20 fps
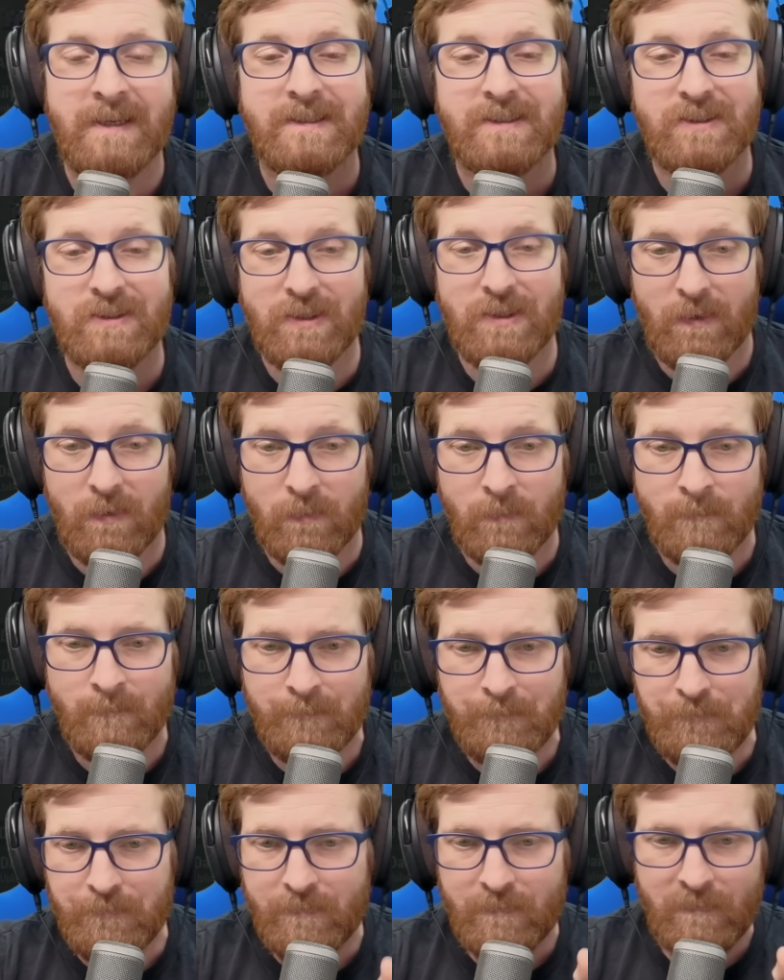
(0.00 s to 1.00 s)
So
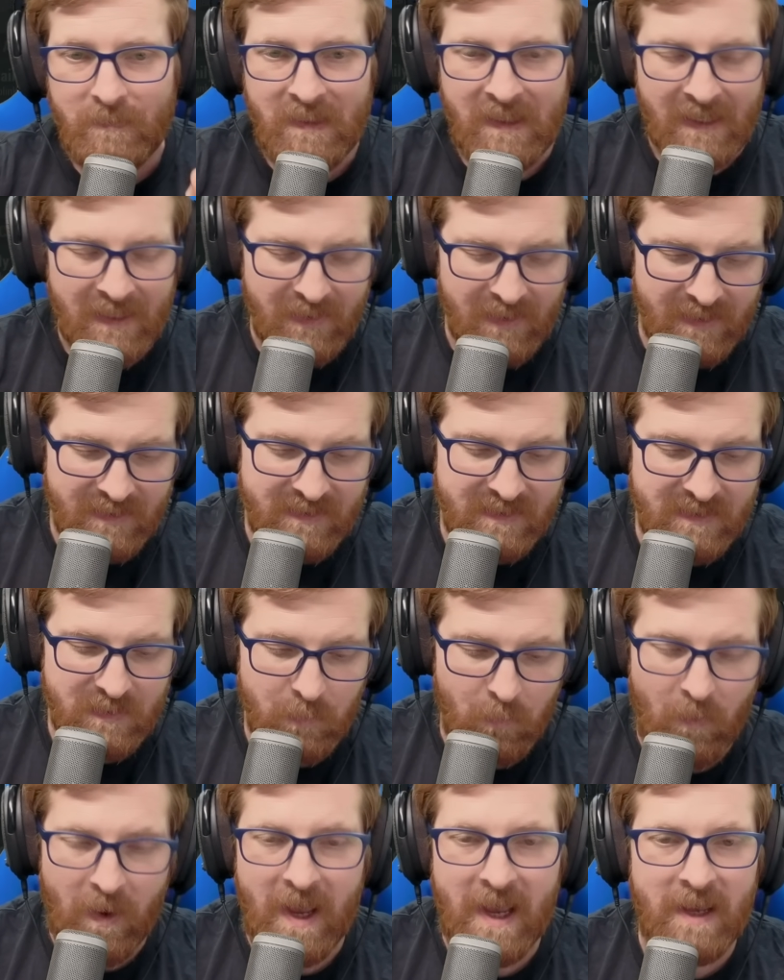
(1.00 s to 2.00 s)
this is
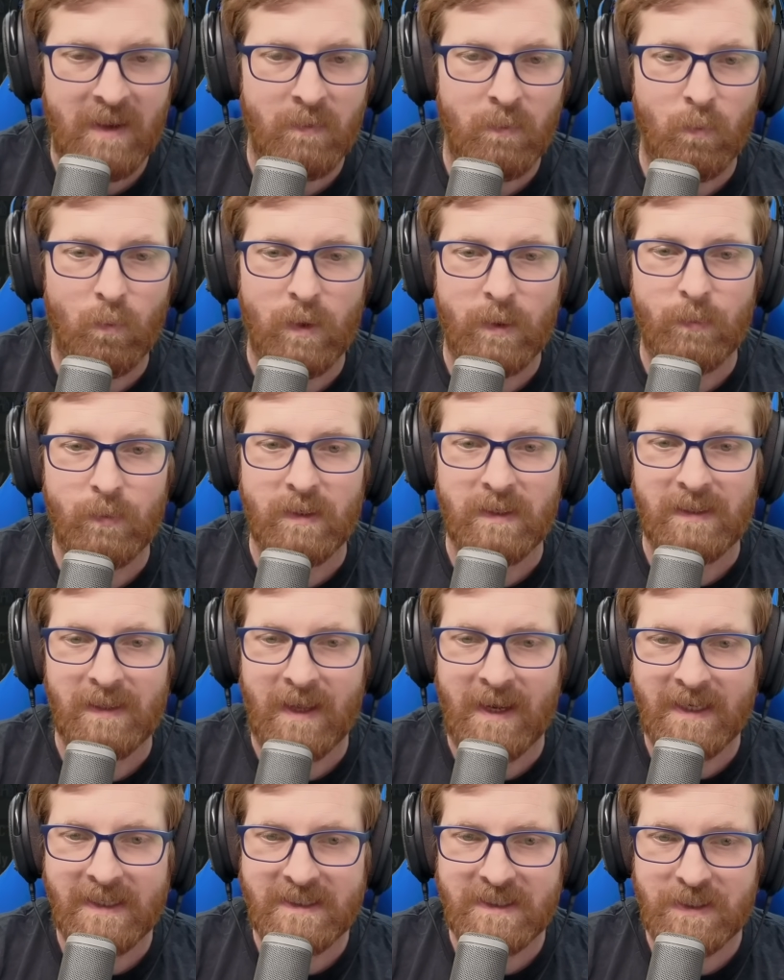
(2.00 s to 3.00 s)
why we would
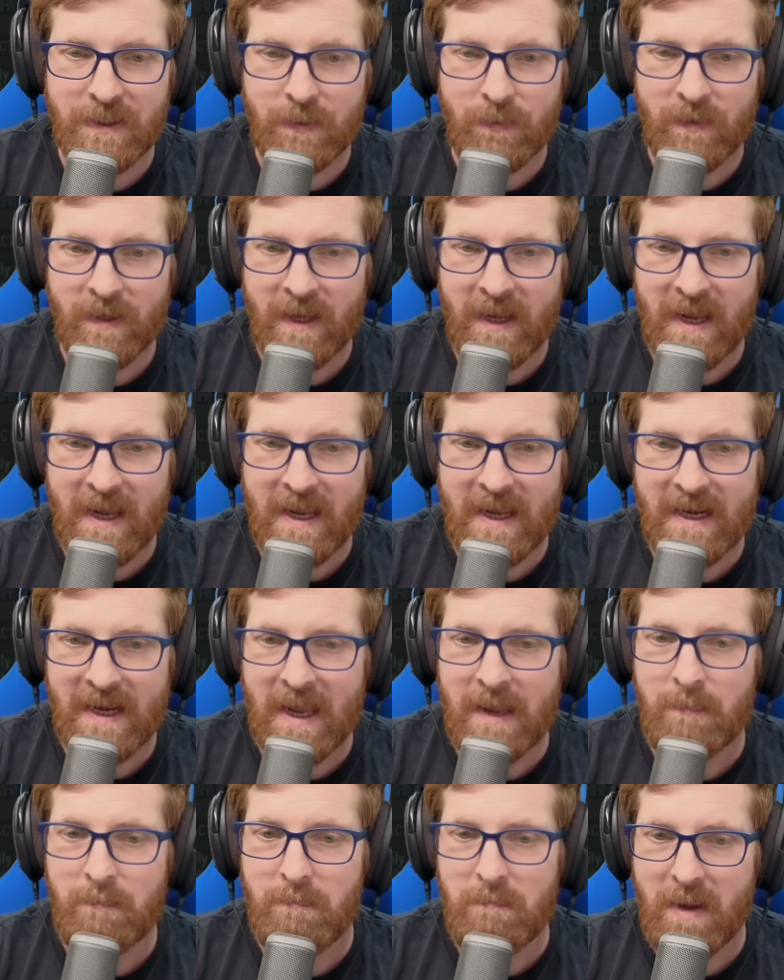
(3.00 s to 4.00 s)
like to go ahead
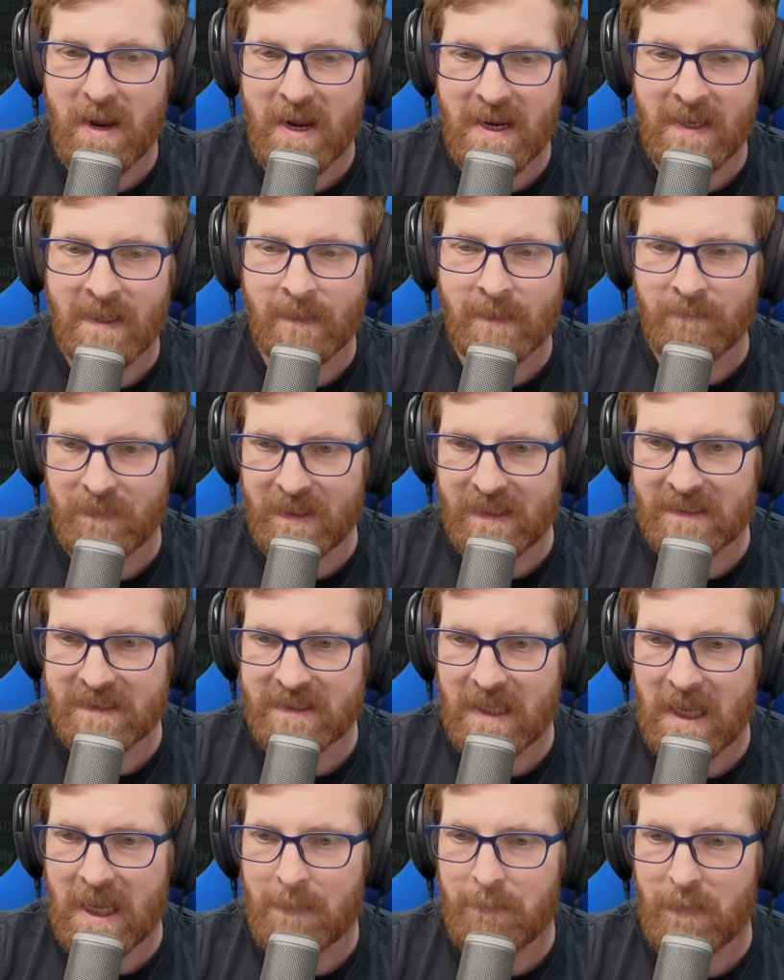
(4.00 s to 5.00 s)
and make this
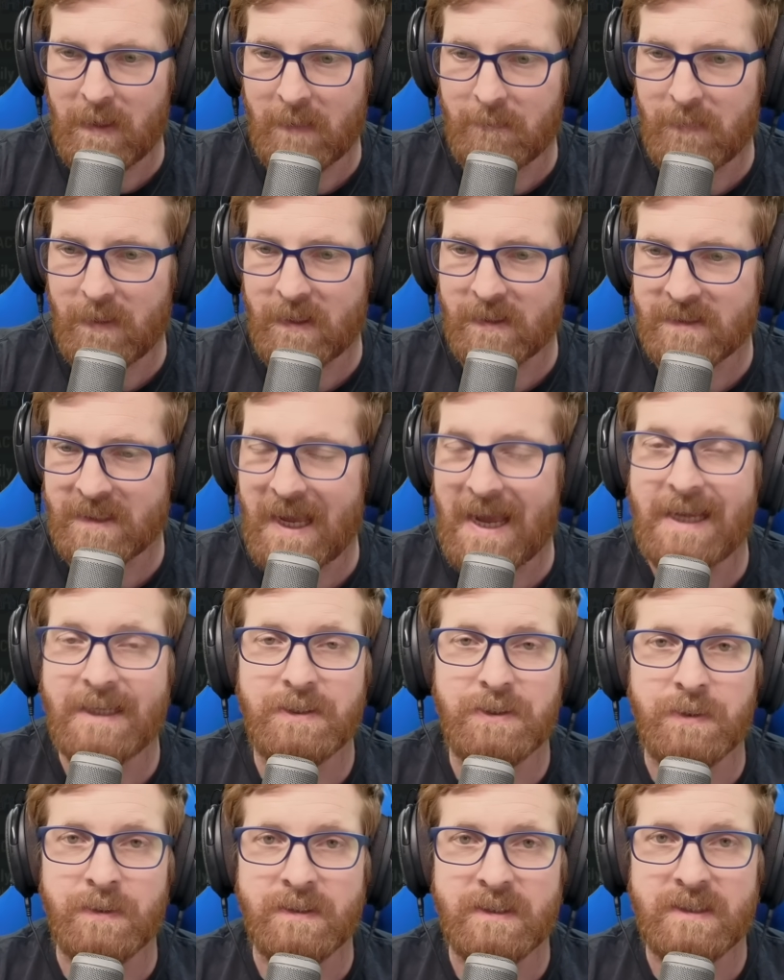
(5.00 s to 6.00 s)
epic, because
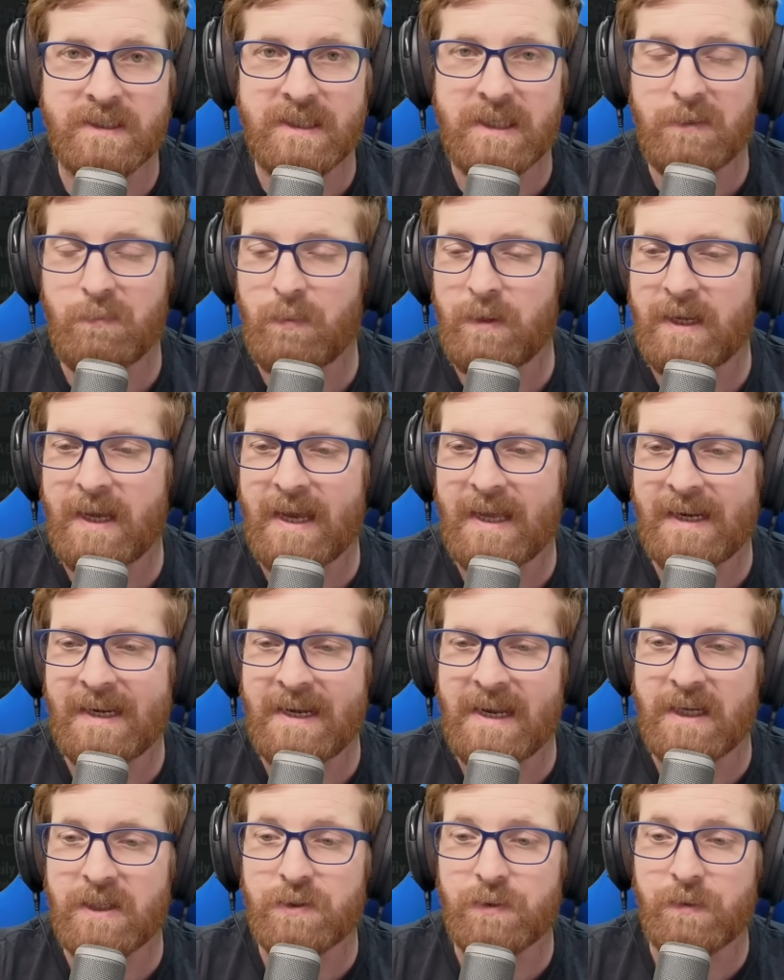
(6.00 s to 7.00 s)
as you can see, we got
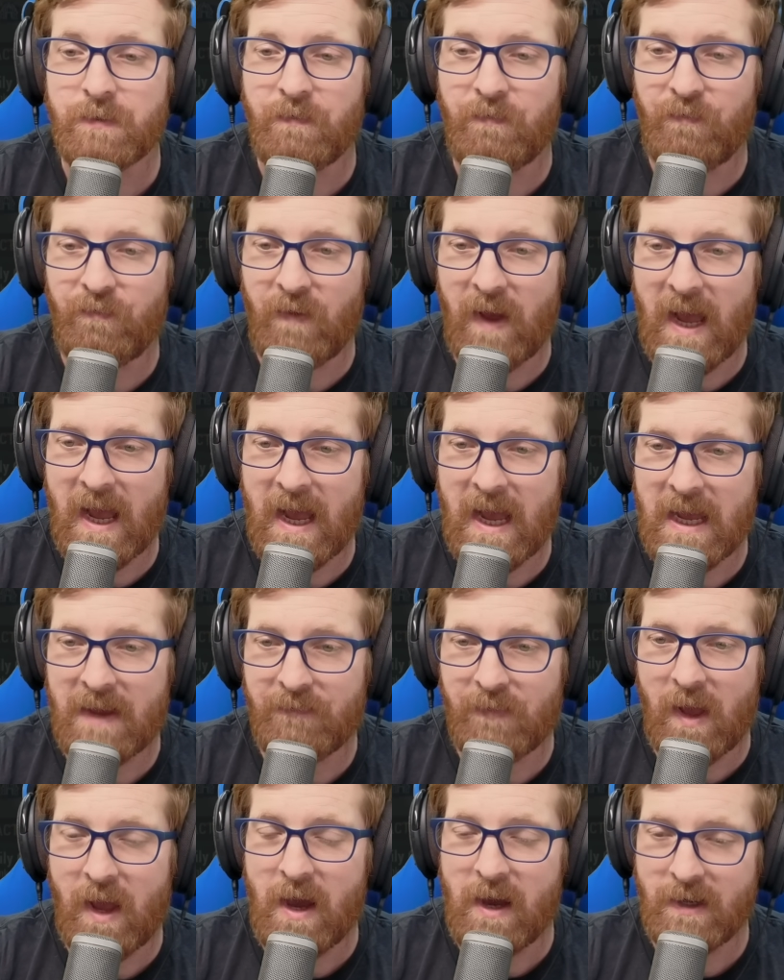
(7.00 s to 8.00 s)
an extra
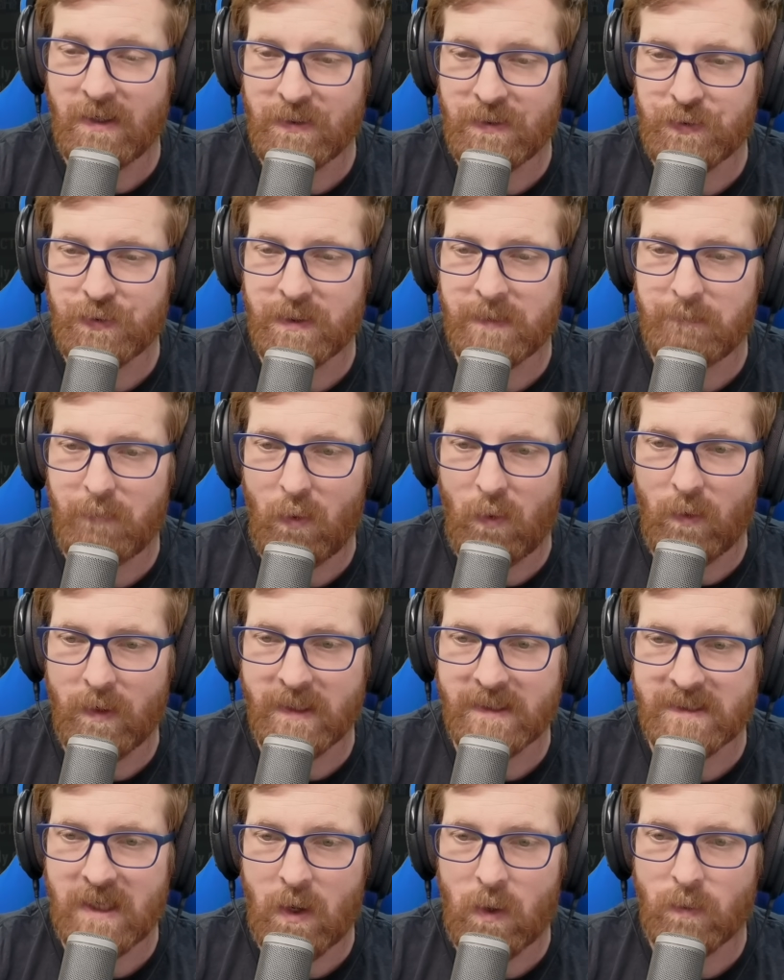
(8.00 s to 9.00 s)
500
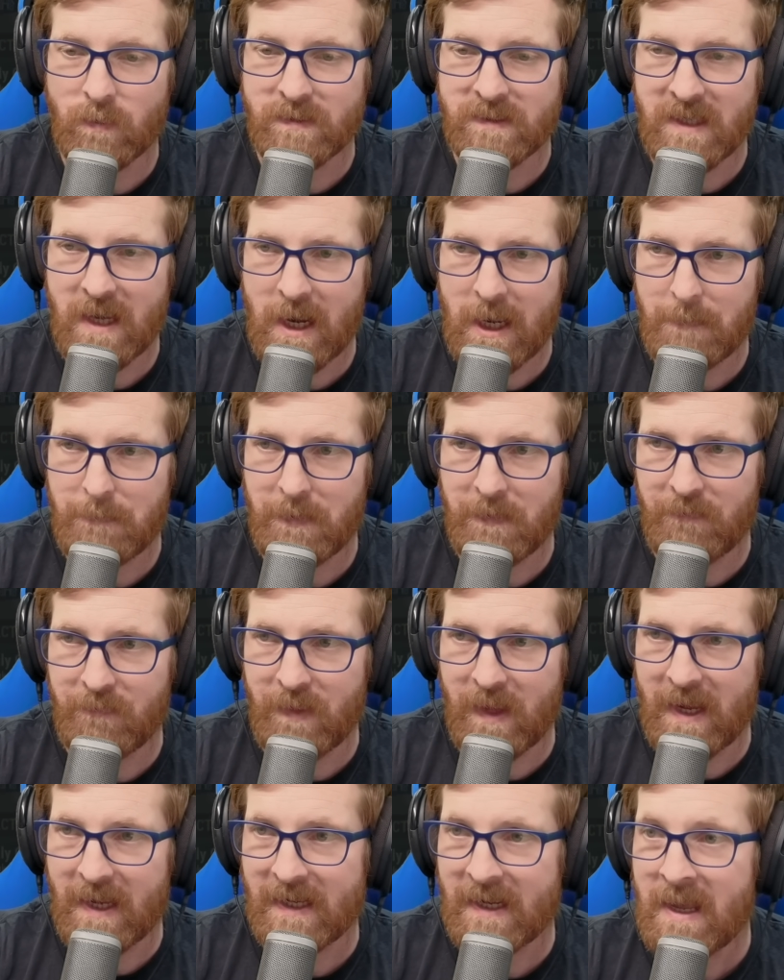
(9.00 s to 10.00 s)
points on top of
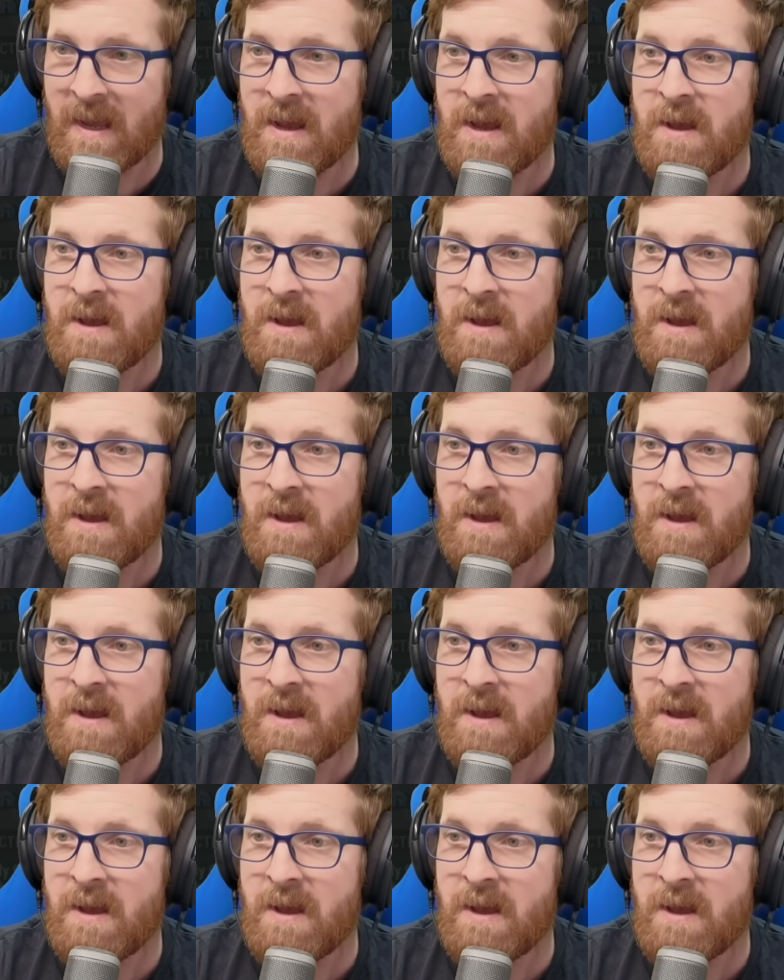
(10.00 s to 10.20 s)
that.